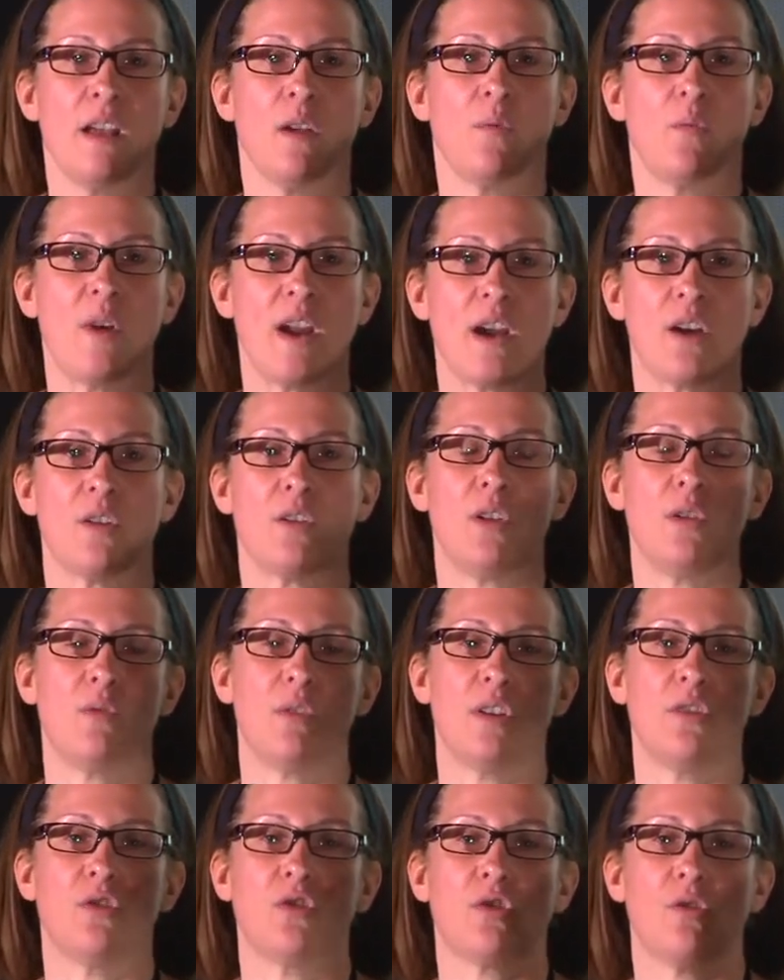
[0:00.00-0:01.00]
where you
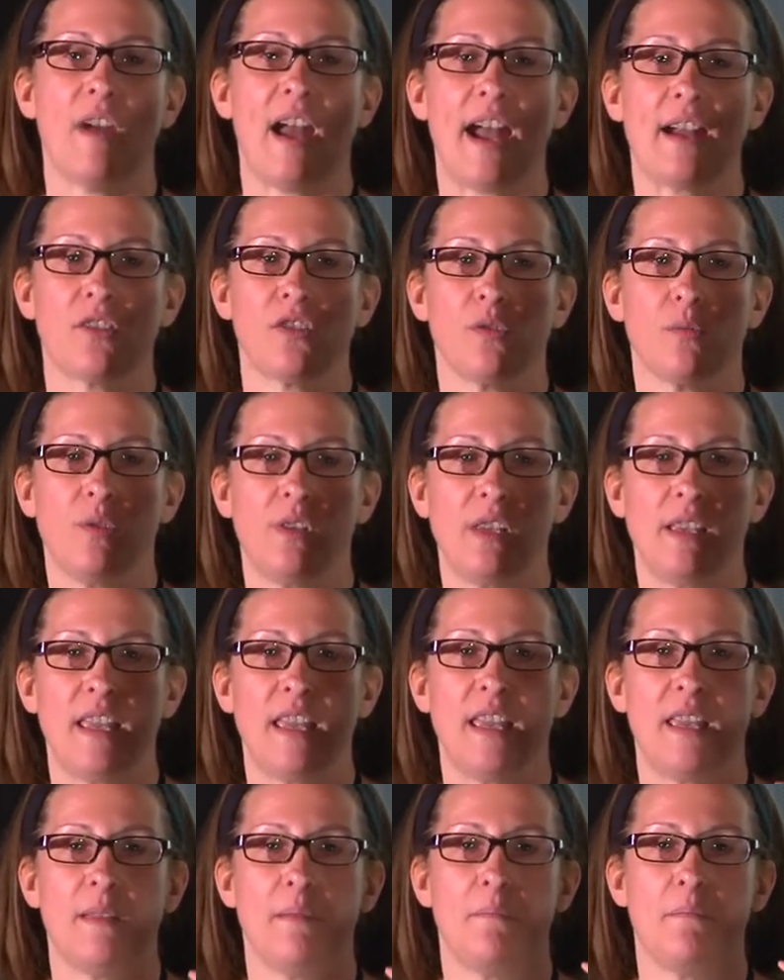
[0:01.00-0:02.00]

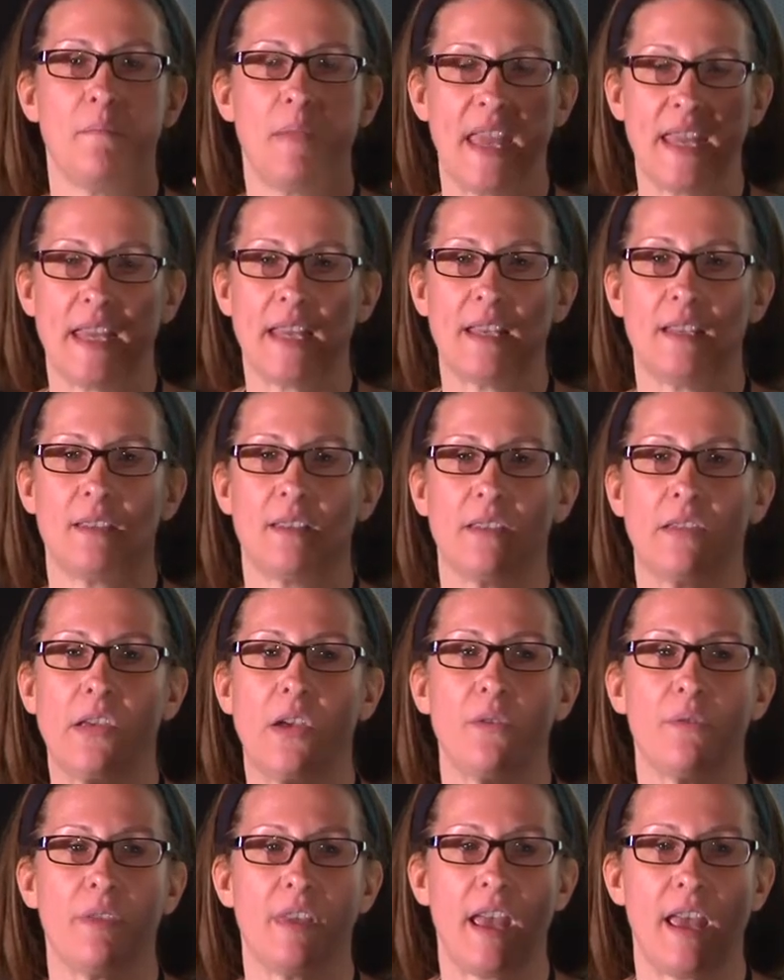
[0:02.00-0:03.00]
contractually make it
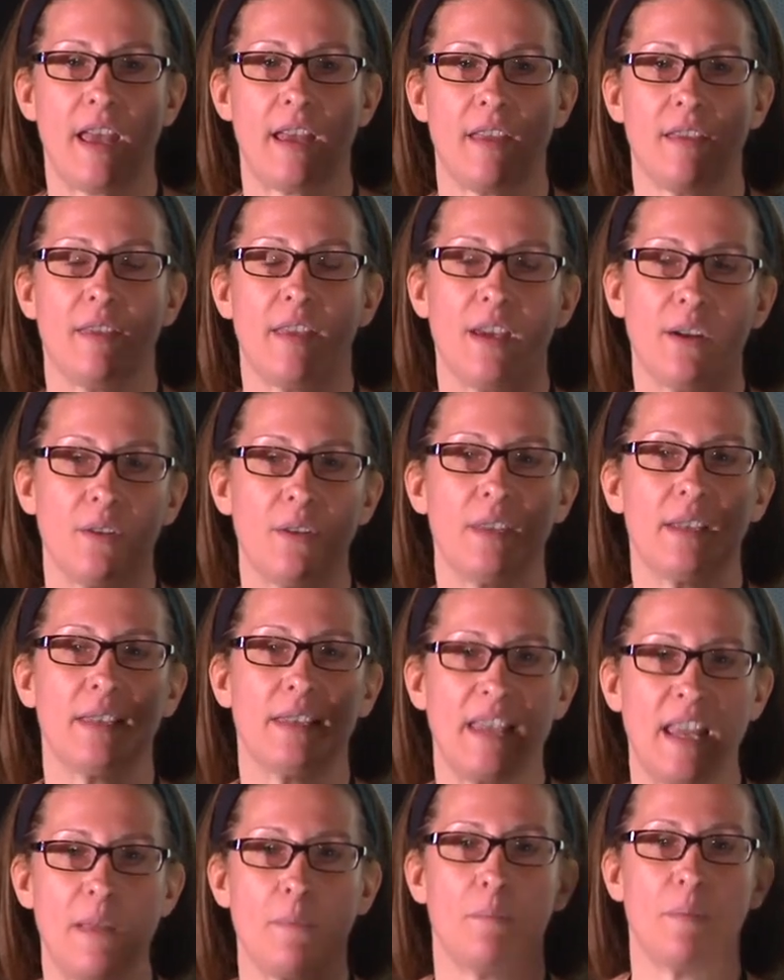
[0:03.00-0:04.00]
so that they're in the
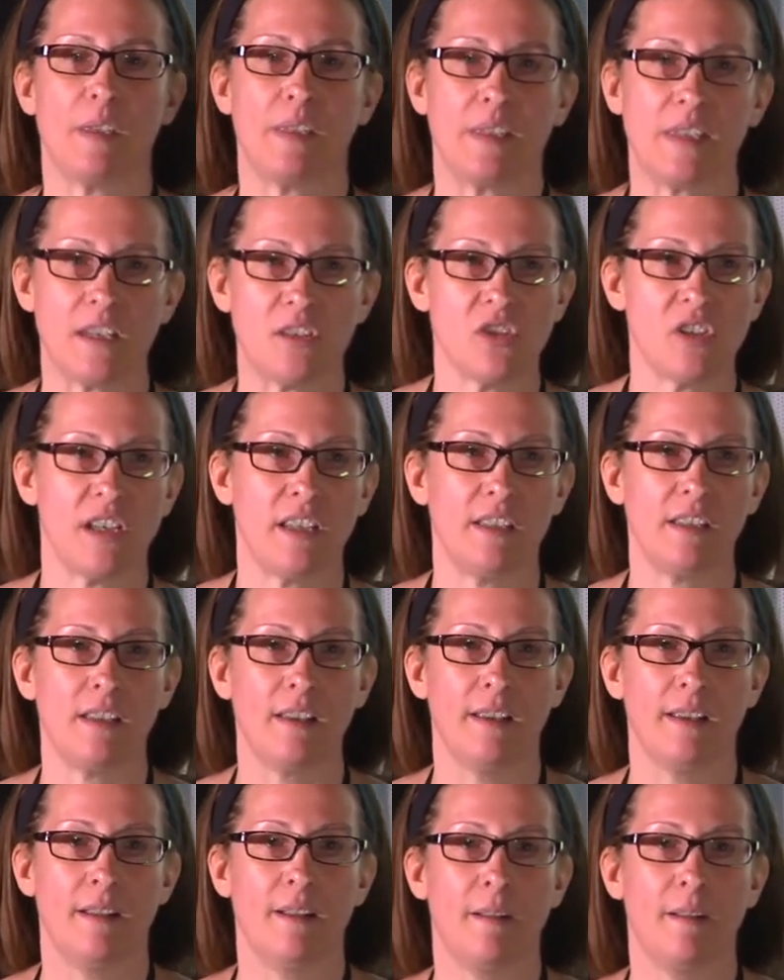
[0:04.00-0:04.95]
same position,